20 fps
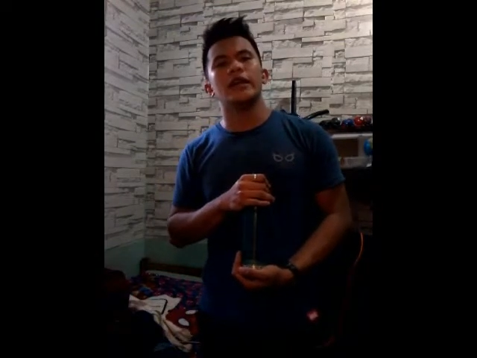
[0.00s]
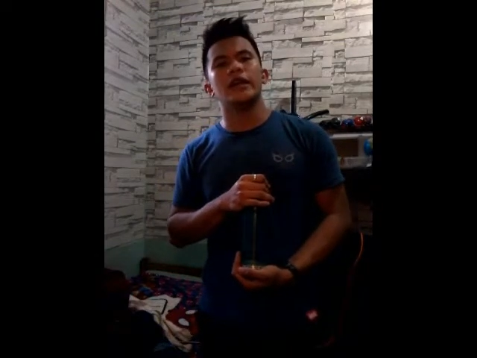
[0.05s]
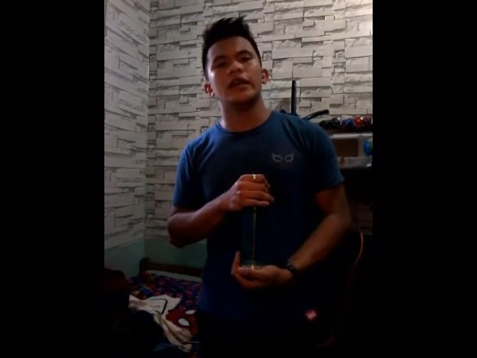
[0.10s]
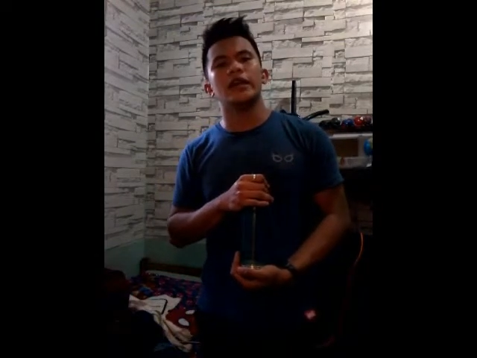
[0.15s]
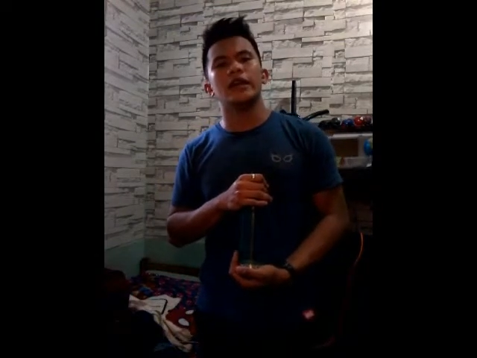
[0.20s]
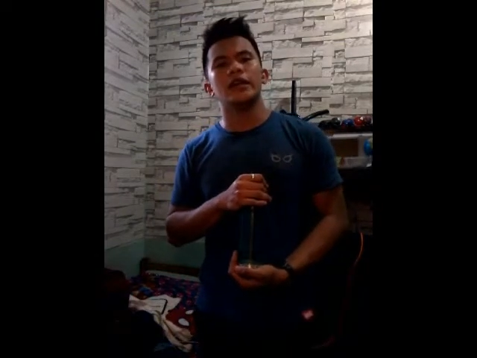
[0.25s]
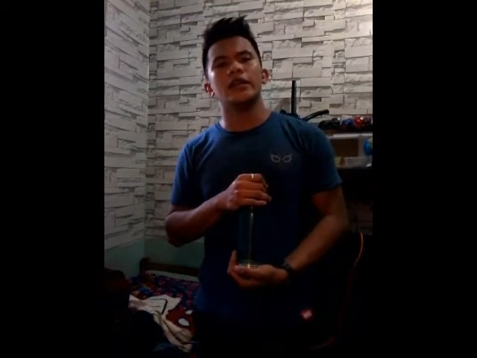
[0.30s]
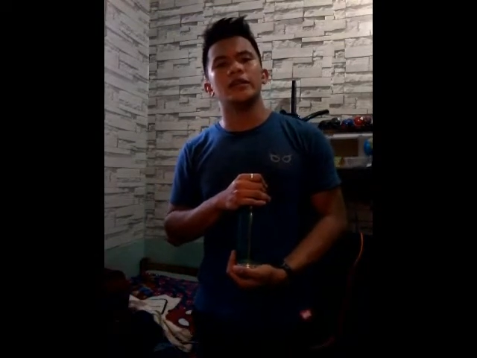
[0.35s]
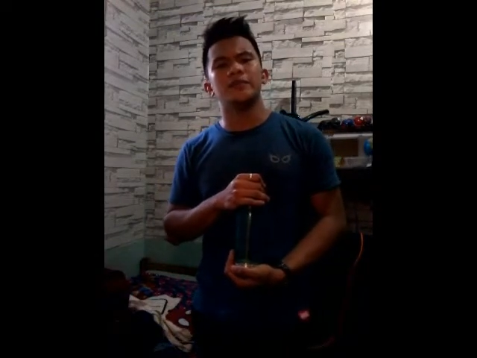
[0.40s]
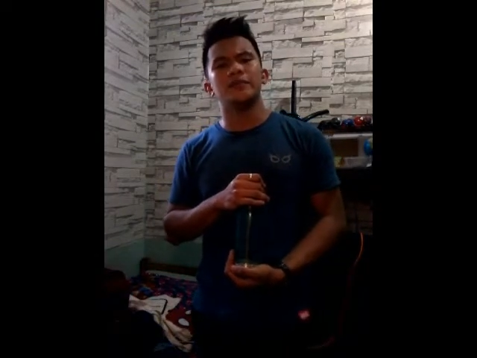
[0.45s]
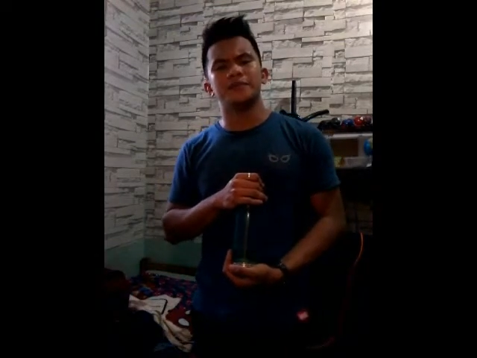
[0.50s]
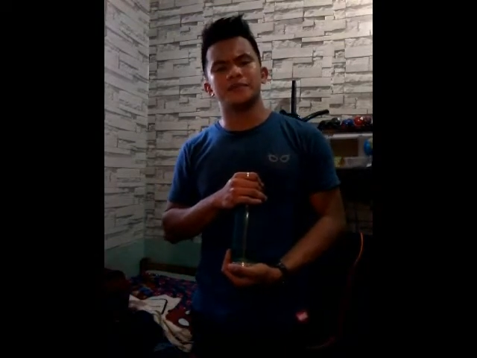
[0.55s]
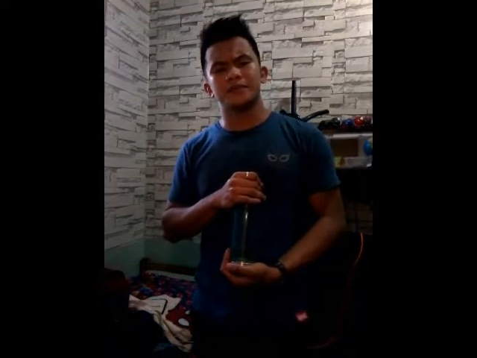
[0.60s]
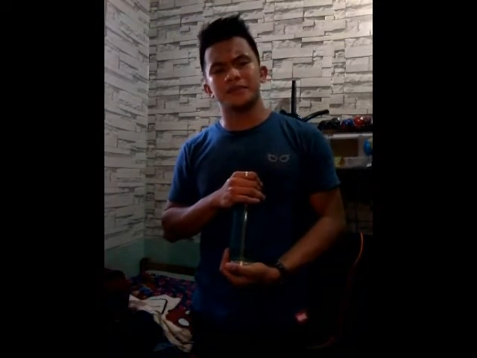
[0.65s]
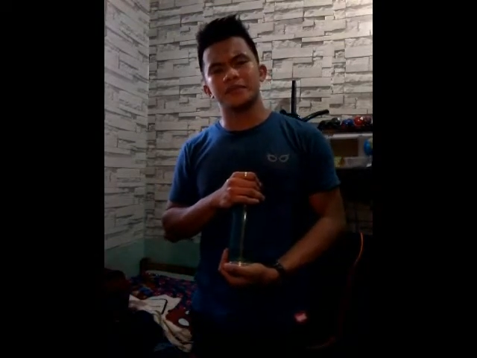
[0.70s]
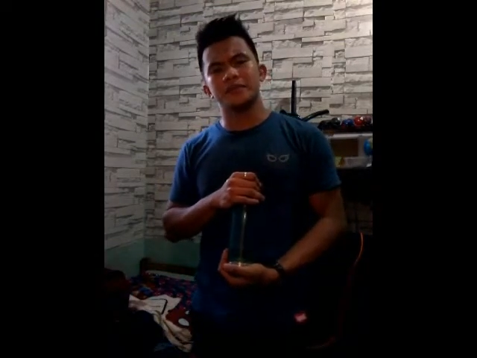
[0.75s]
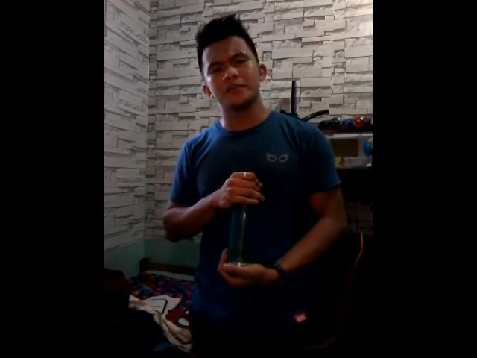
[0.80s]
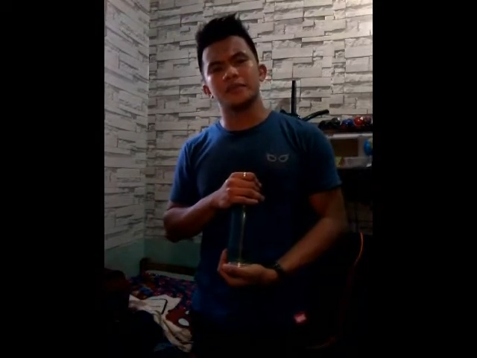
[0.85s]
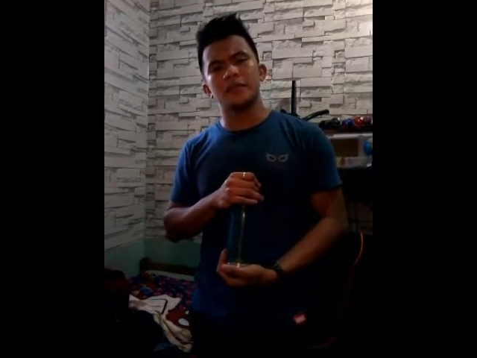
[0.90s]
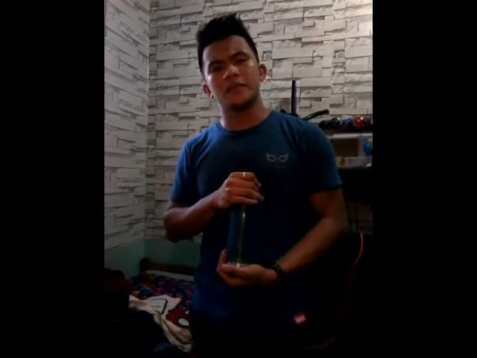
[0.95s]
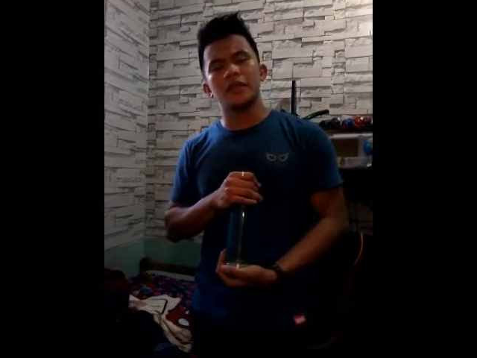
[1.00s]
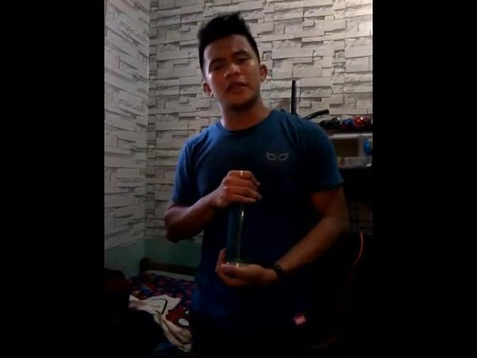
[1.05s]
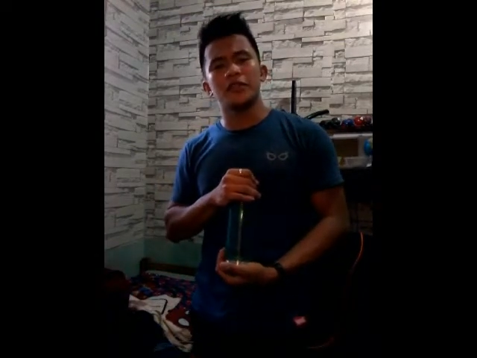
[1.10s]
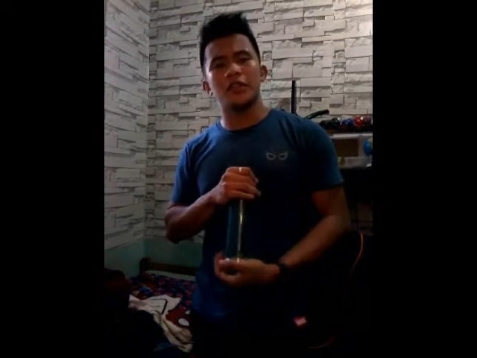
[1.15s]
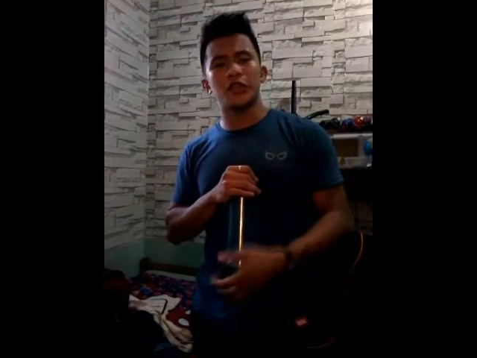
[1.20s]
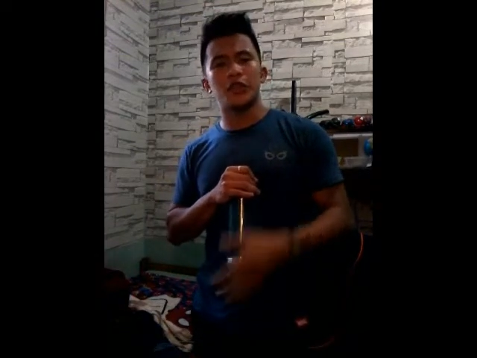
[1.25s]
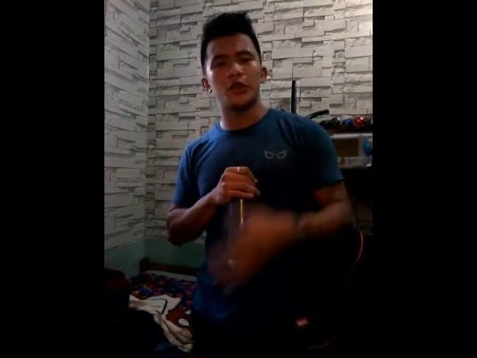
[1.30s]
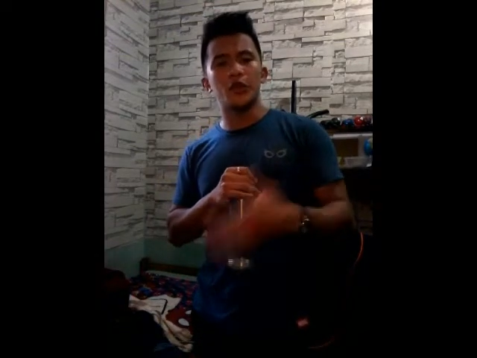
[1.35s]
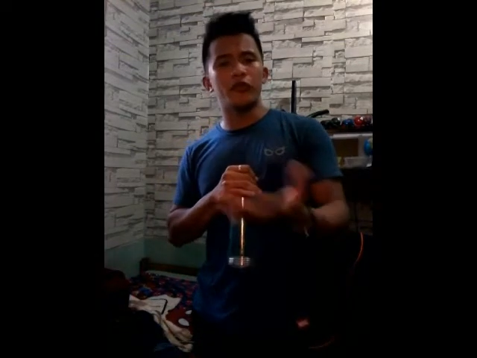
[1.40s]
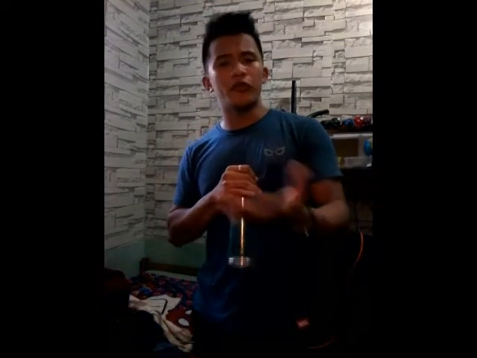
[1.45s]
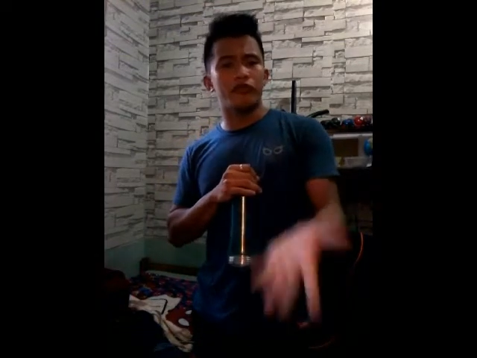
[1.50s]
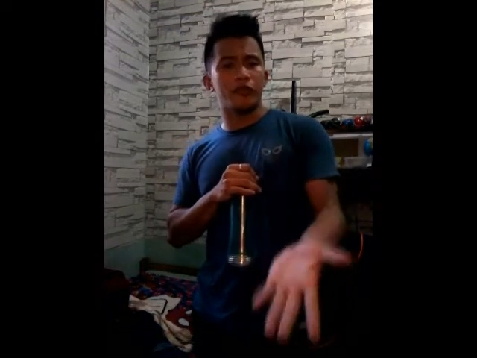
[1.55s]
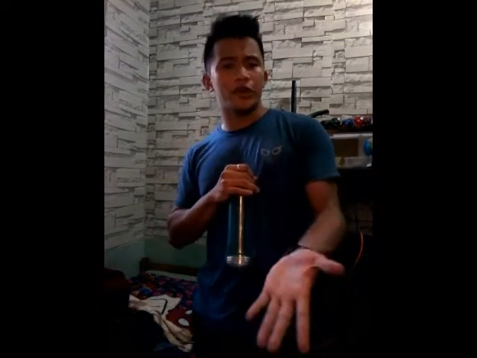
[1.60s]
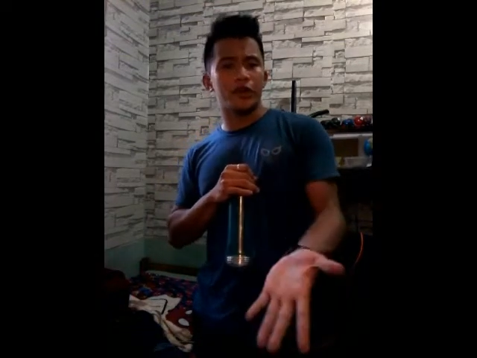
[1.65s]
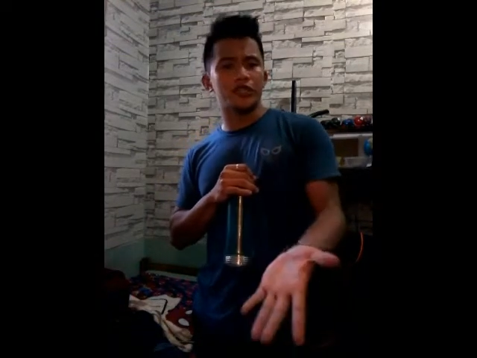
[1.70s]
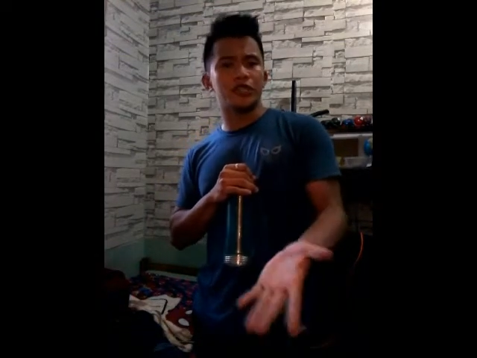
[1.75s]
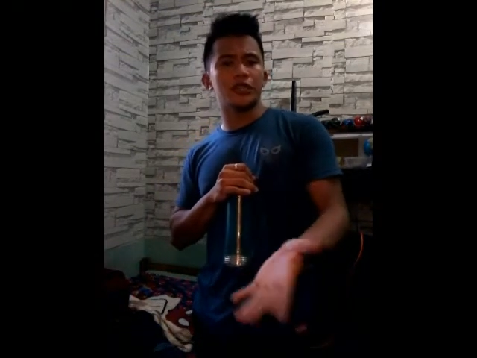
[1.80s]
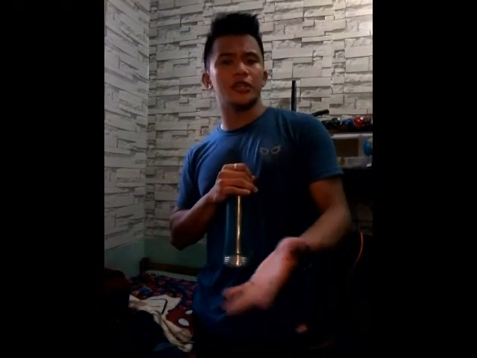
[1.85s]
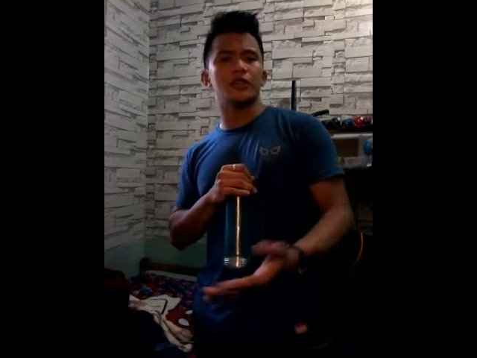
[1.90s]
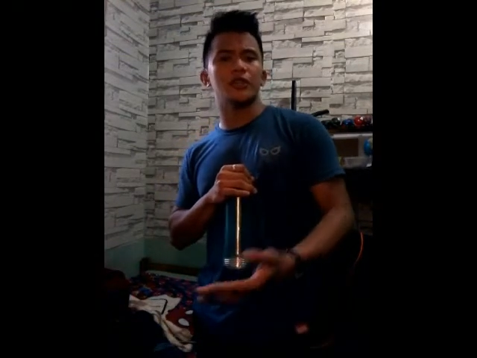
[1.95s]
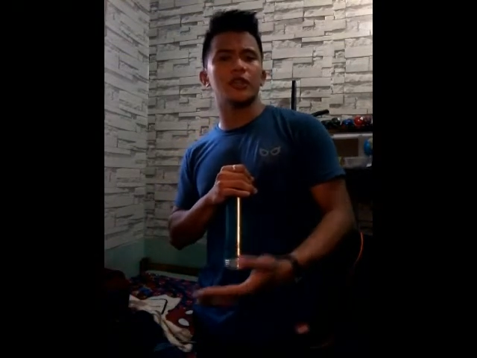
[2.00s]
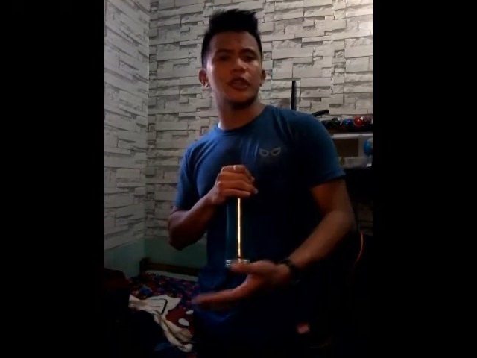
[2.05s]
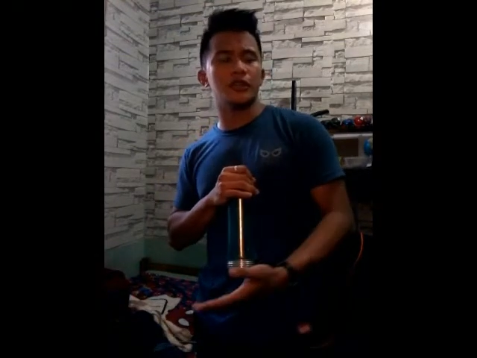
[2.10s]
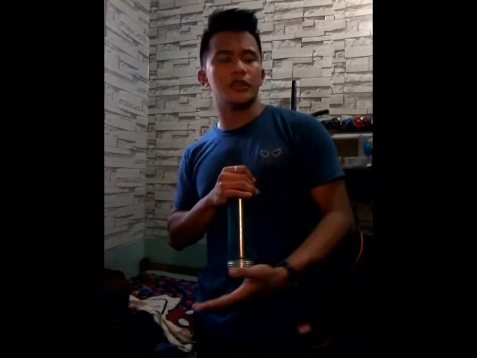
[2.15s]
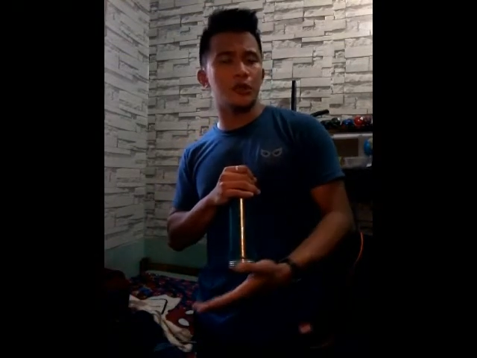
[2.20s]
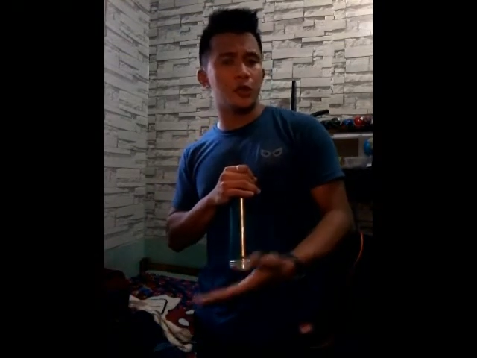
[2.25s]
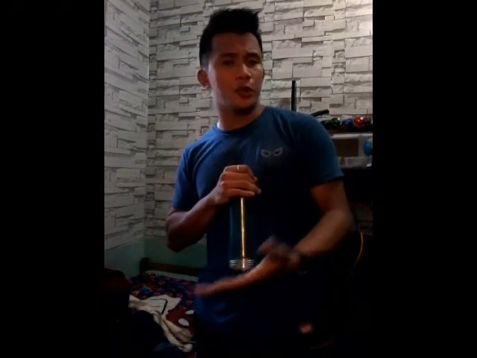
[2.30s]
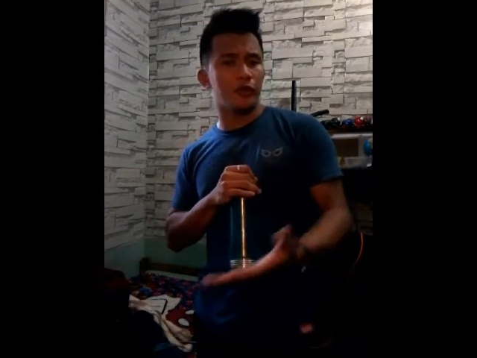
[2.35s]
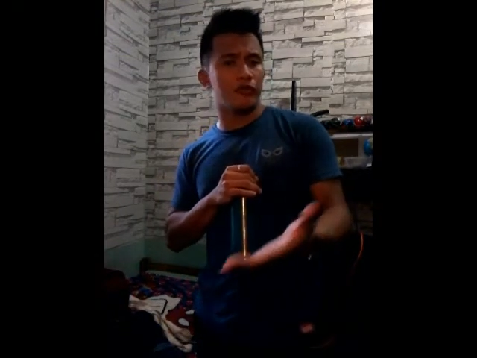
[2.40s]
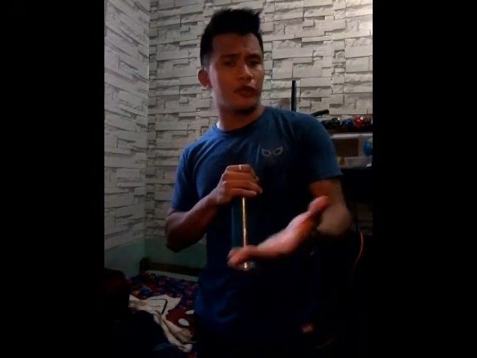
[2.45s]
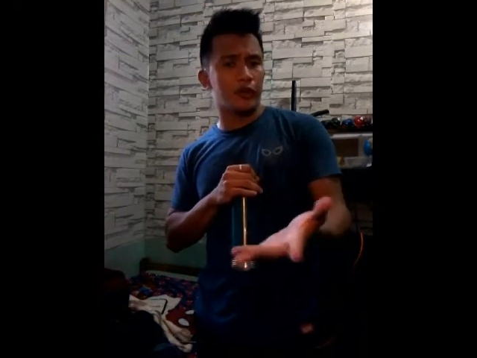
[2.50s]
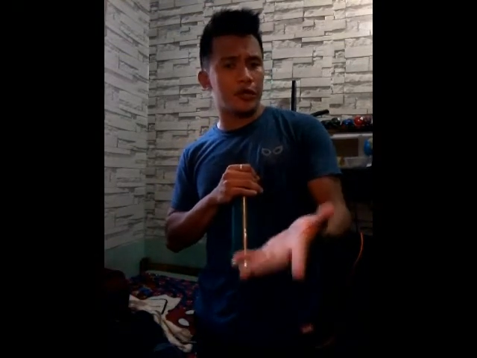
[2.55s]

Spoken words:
And the true